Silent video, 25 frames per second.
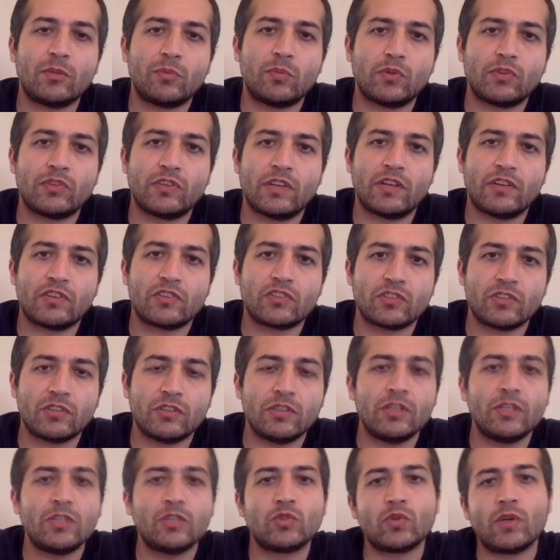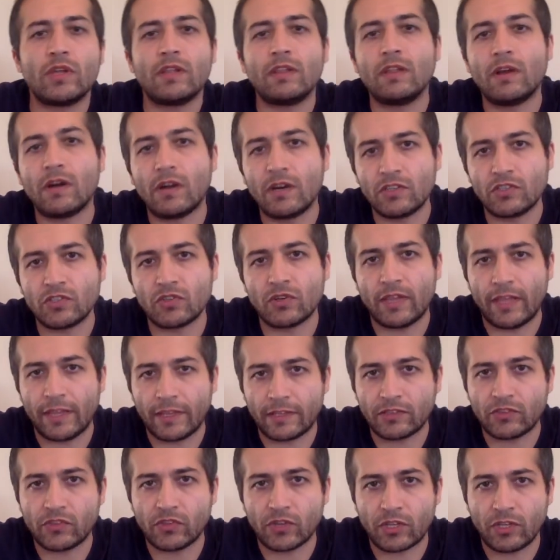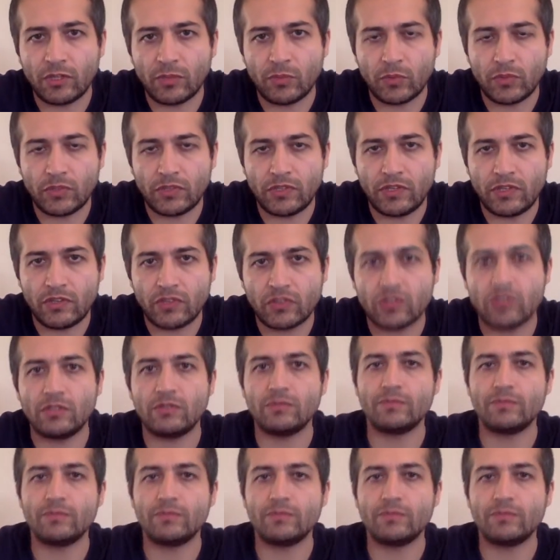potential to a larger electrical potential.